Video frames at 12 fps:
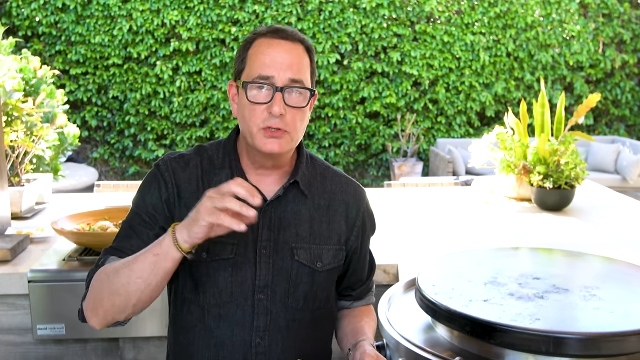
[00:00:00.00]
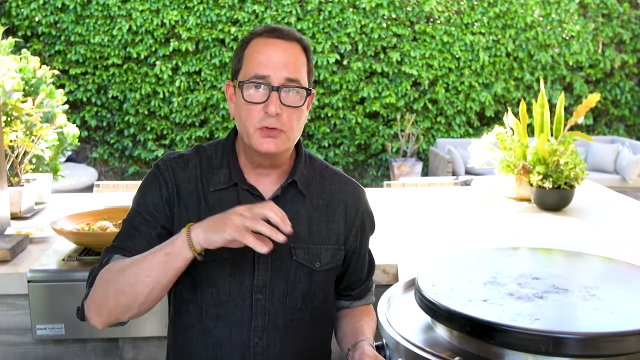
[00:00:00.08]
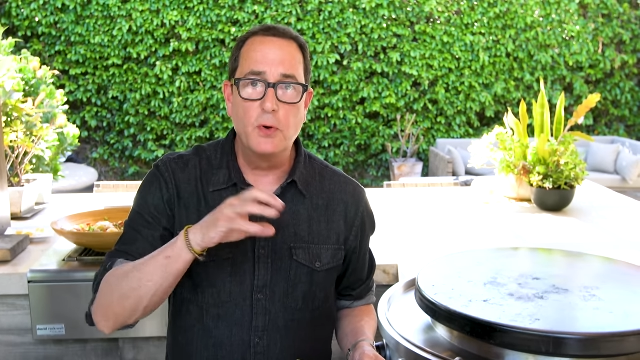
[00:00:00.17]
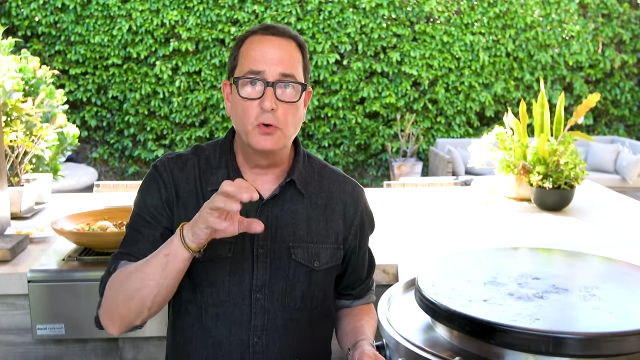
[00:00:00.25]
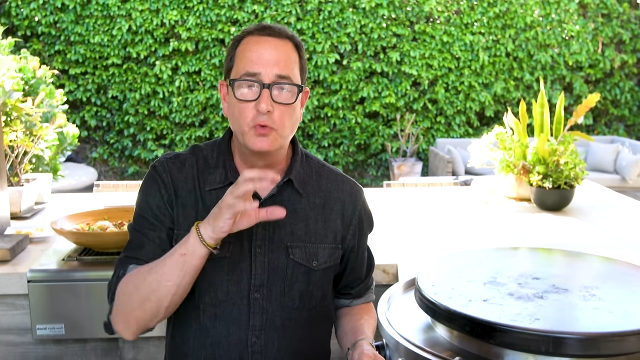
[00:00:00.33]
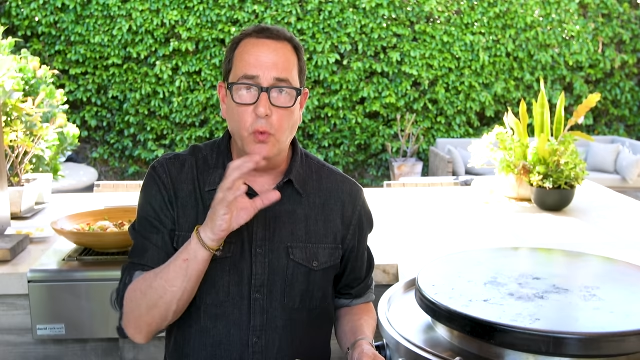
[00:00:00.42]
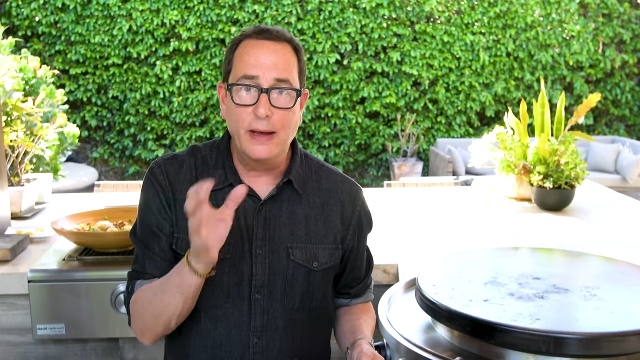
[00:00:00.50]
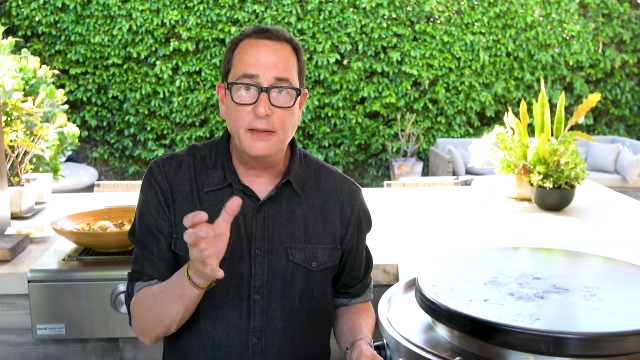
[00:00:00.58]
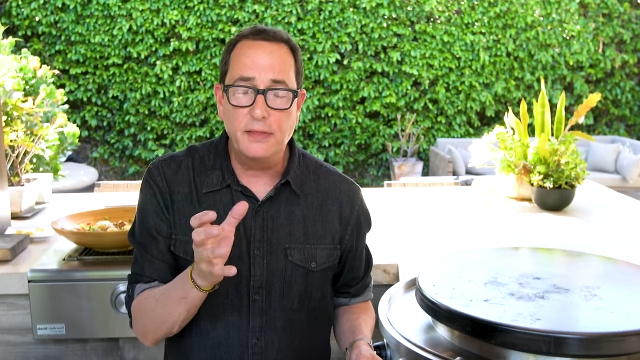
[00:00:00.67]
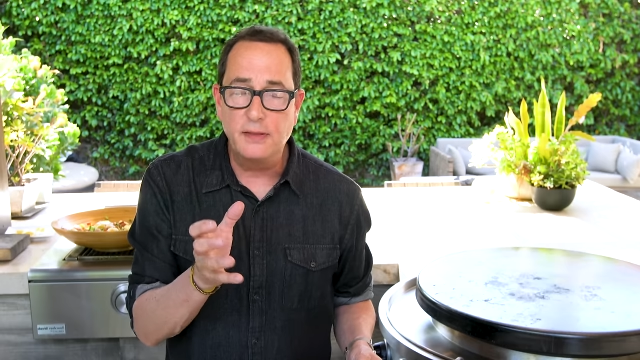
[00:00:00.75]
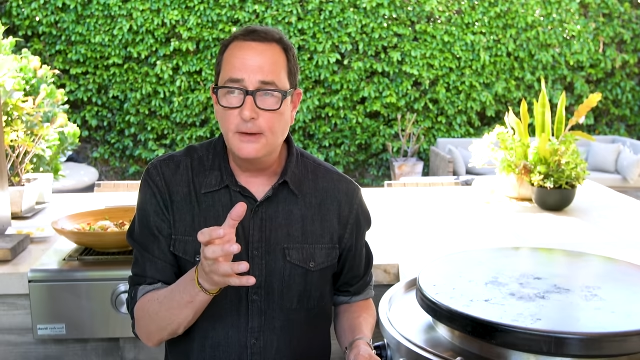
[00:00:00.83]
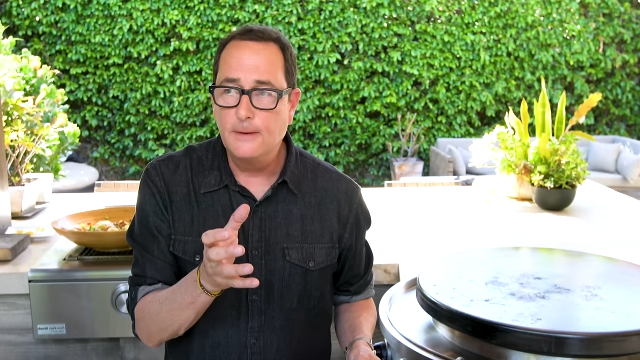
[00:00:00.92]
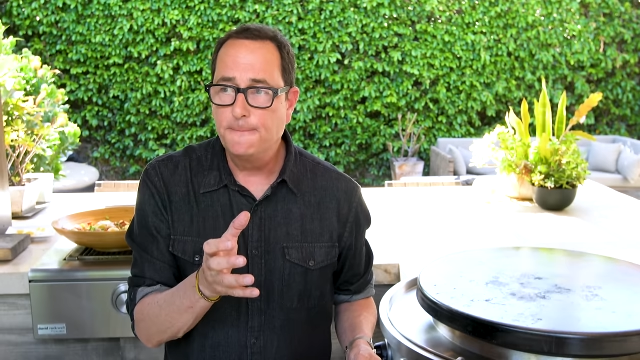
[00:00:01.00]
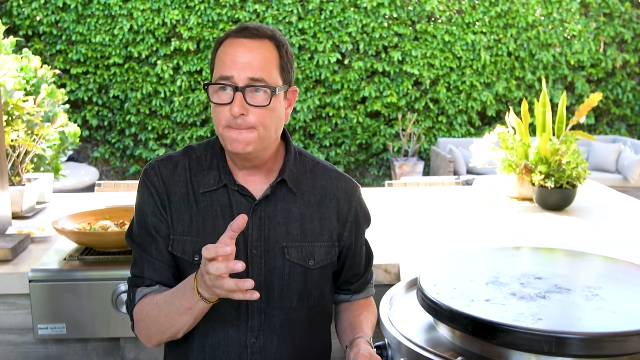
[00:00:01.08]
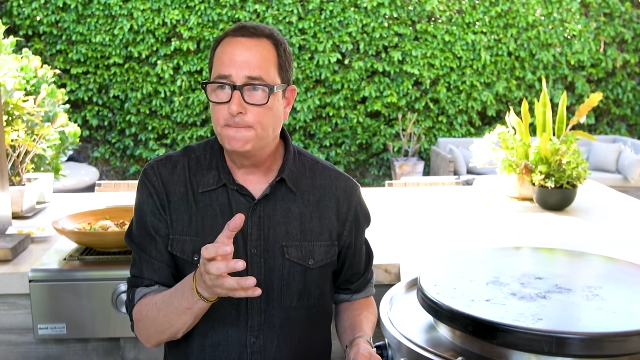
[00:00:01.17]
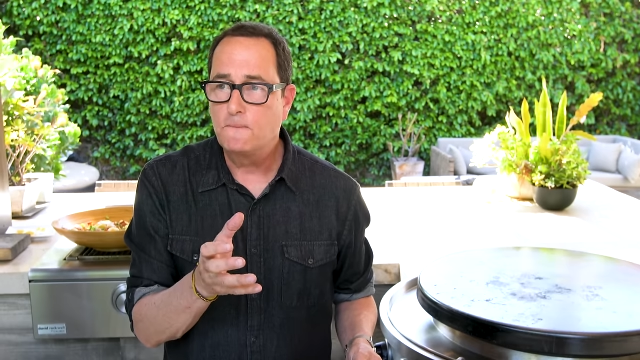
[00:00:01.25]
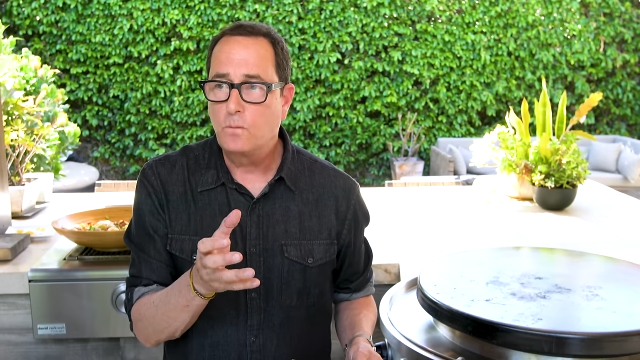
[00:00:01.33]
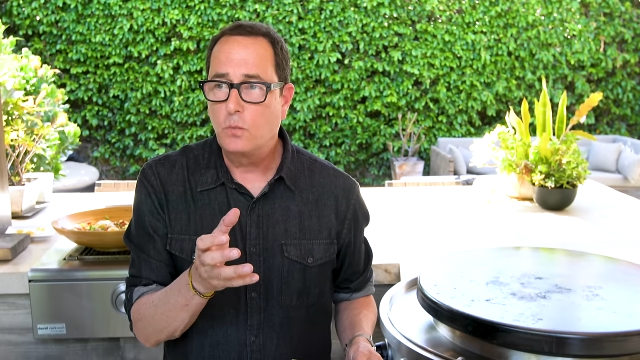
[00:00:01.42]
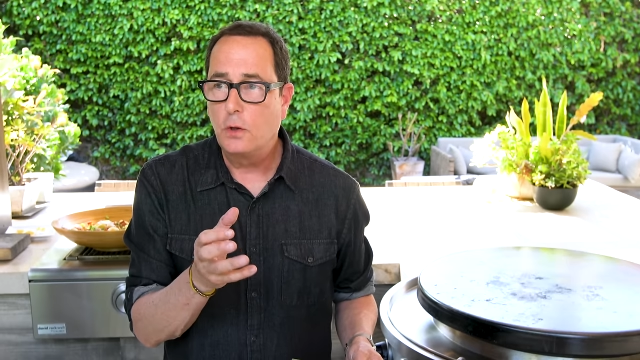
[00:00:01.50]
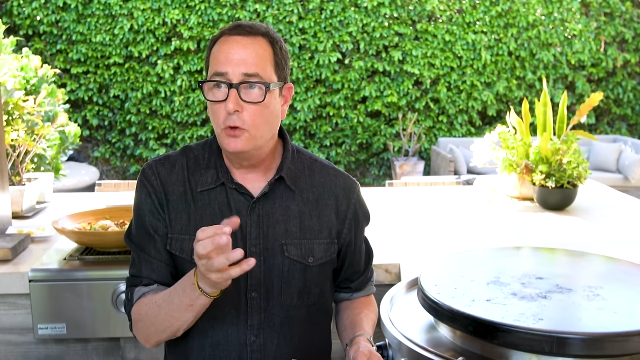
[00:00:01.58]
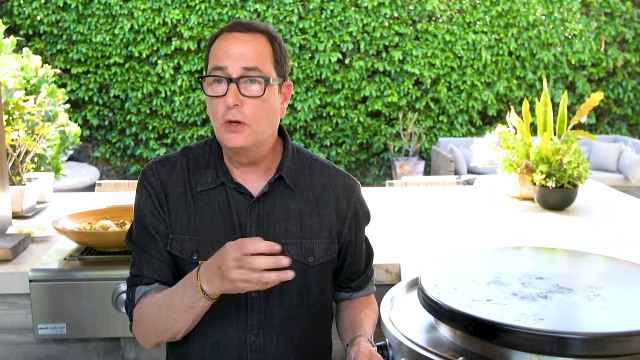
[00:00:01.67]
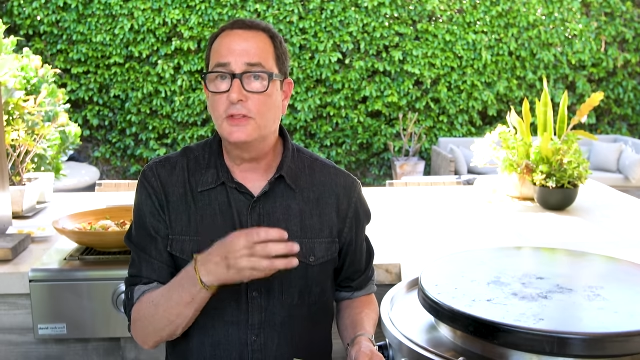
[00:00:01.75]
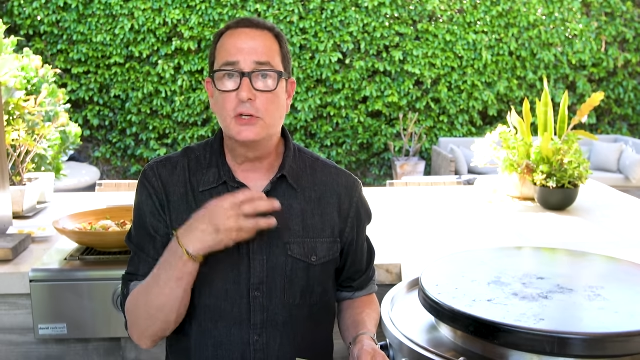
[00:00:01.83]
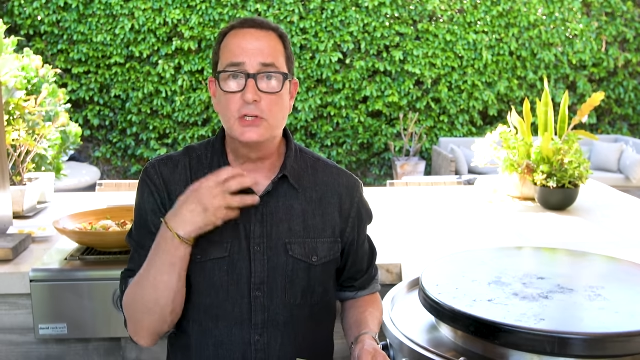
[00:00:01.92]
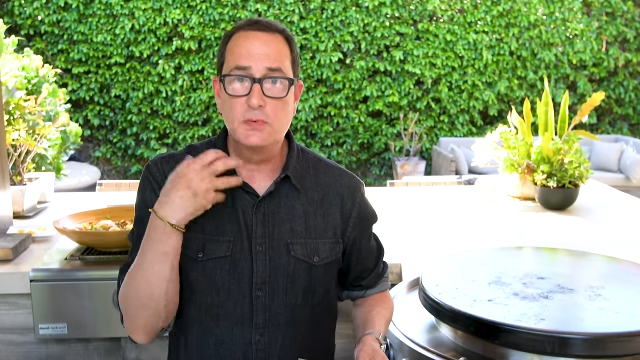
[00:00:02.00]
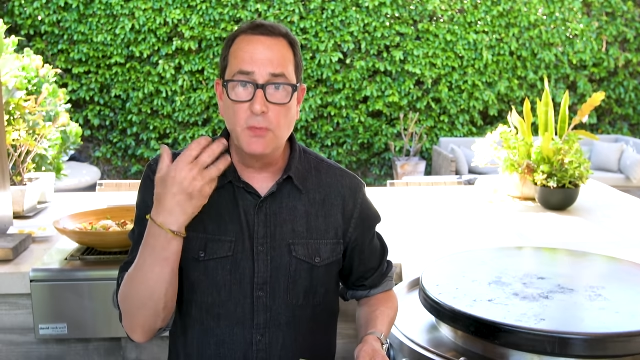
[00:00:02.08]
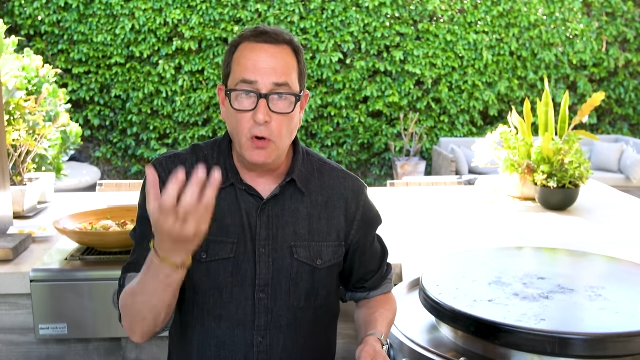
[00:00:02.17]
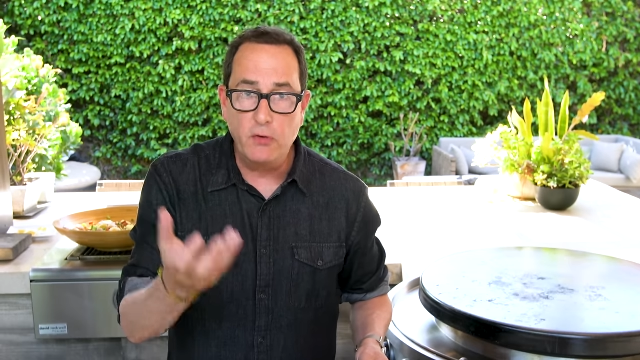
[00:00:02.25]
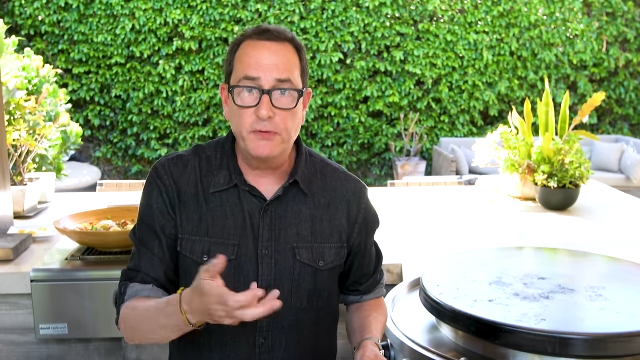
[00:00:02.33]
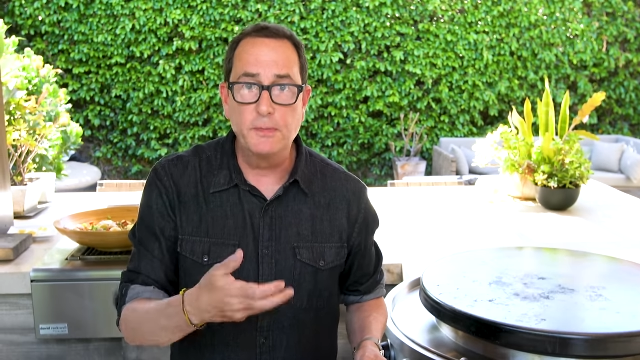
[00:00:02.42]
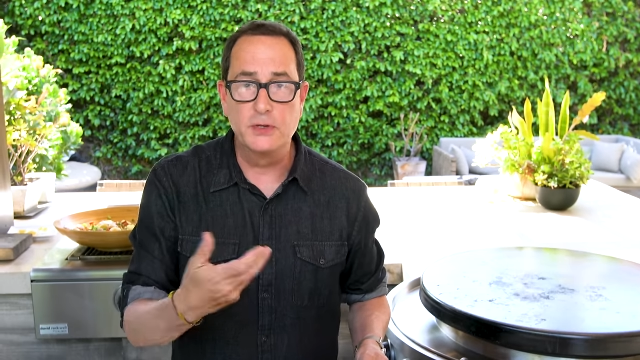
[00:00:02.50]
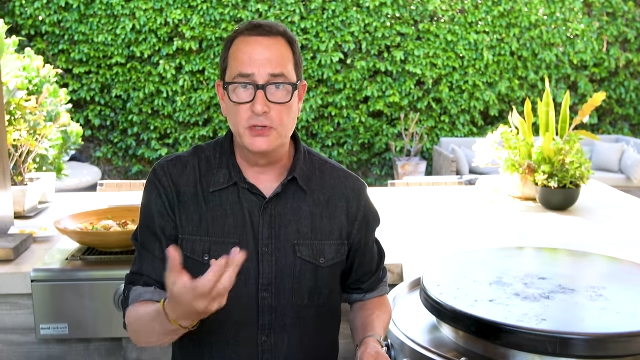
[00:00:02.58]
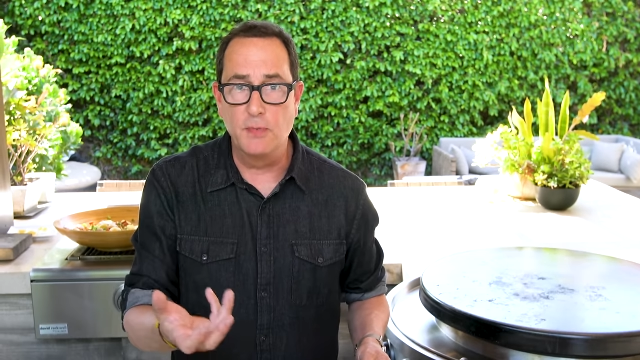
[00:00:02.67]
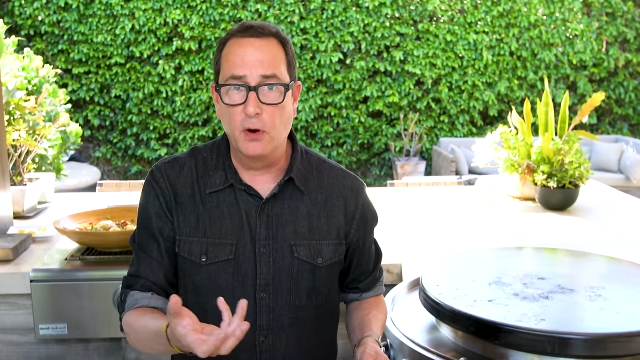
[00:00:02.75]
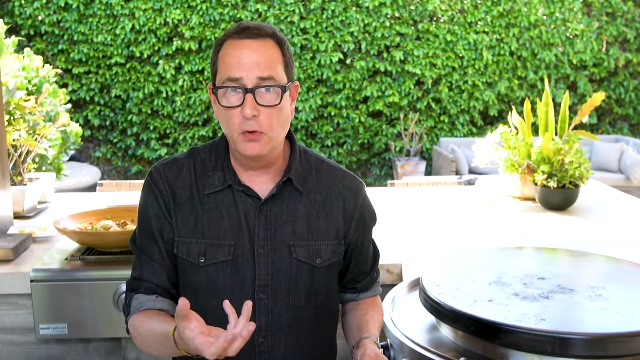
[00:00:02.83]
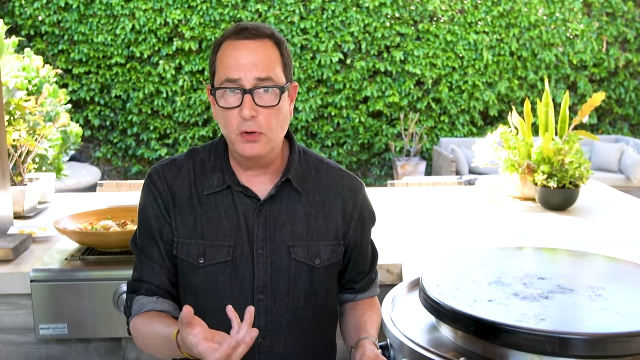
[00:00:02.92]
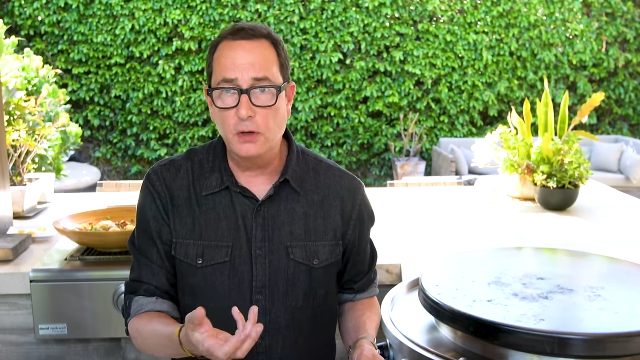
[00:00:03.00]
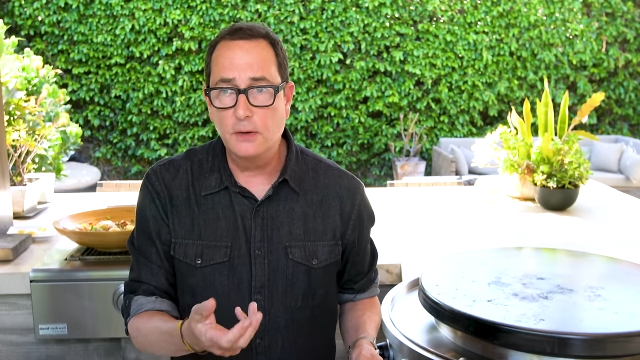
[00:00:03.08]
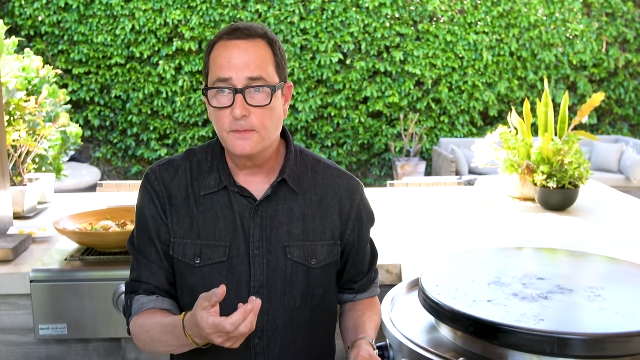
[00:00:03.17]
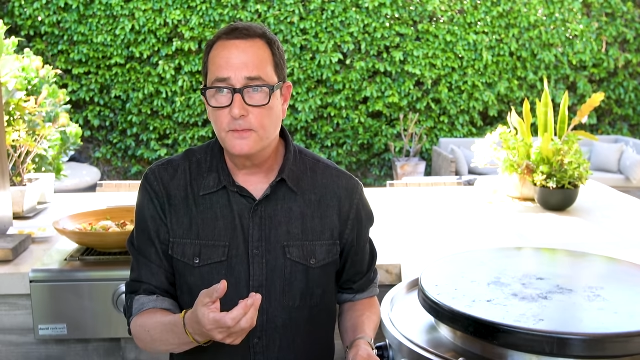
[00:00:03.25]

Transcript: smoked with. You get the smoke from the smoke.